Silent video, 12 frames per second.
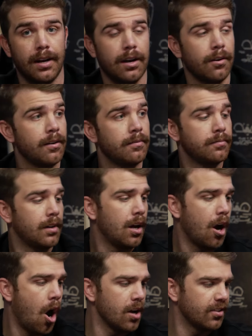I agree. to chat.
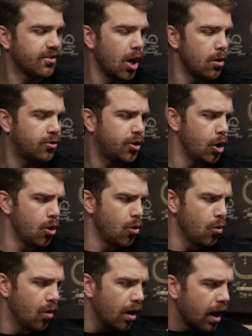All right, let's go
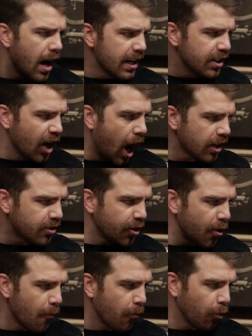to
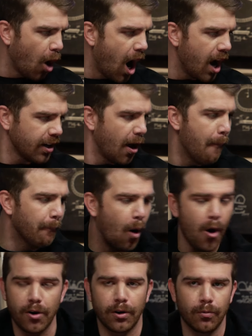Dr. Rock
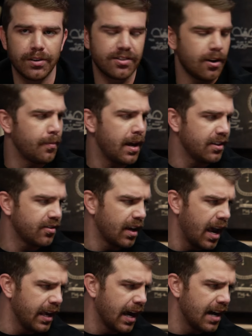Martin. What's up, man? He said,
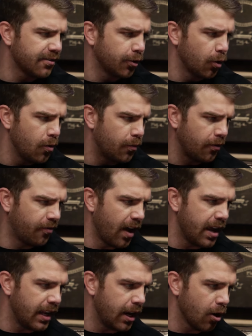Hey guys, Louisville
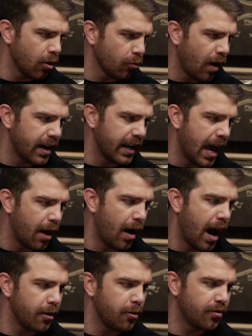fan here. Right now,
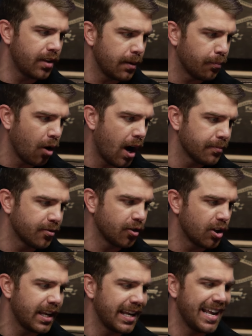how do you think Brohm's
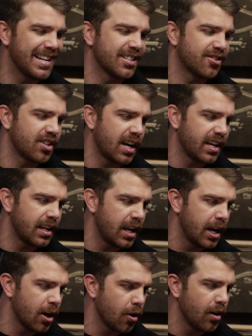looking in his second
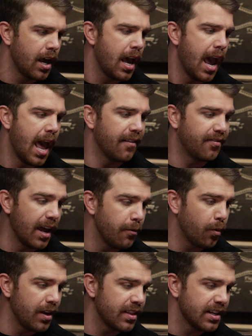year? And if they
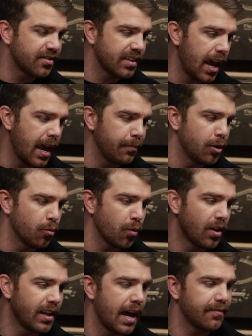win this game, you
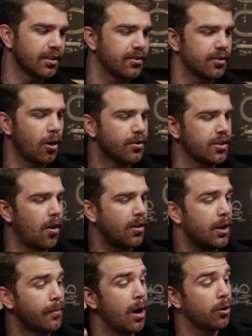really have to start
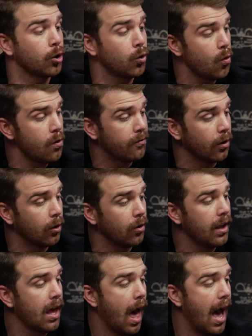talking about Louisville
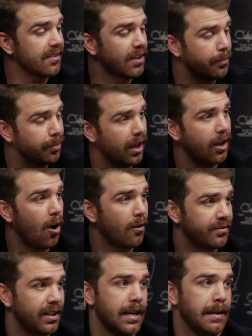as a
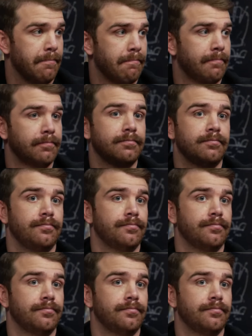playoff team. For sure.